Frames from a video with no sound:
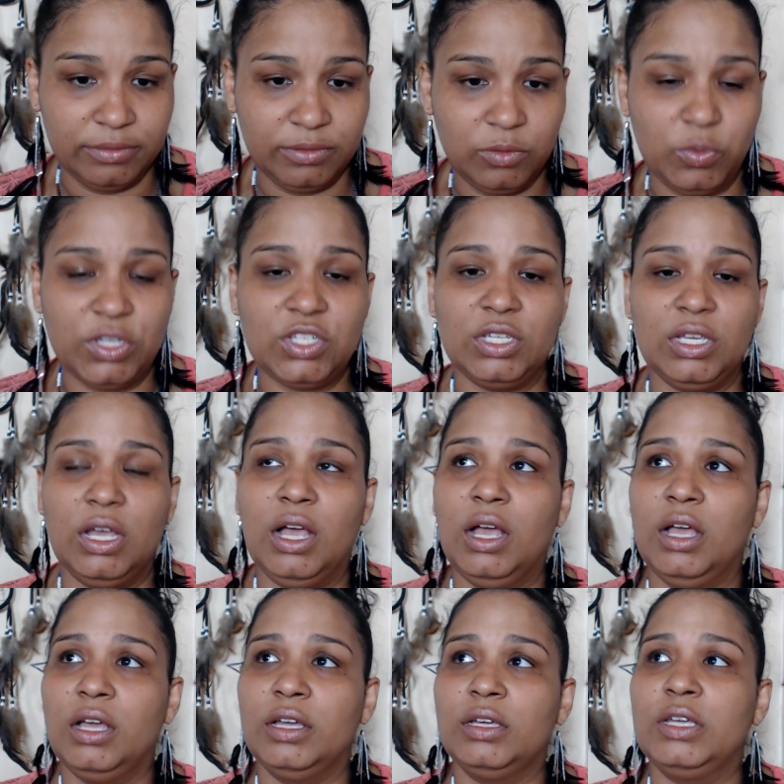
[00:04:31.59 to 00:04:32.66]
which
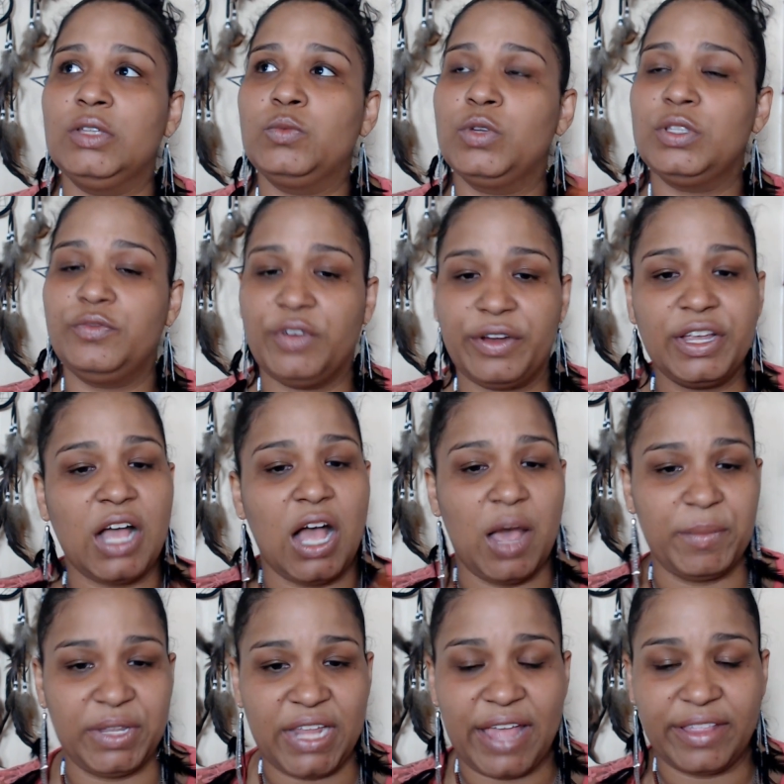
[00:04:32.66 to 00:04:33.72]
it was very
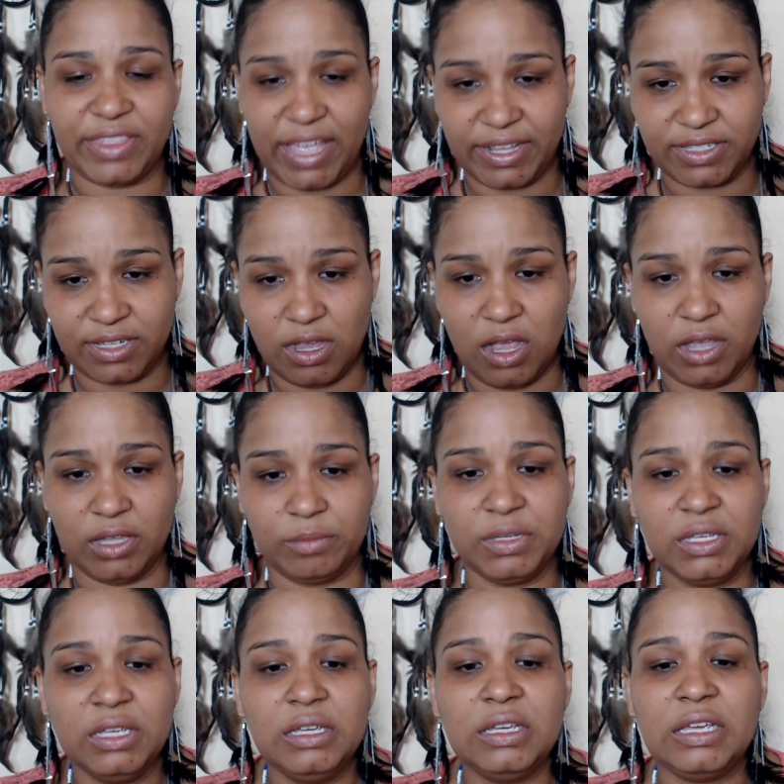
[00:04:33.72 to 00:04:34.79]
common at that time
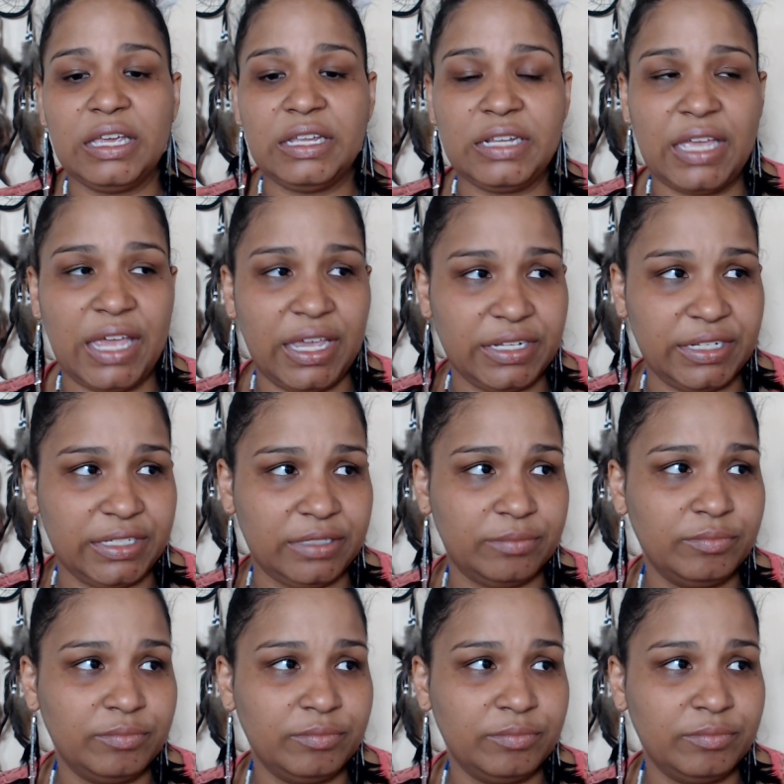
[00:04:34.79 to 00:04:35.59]
in Haiti.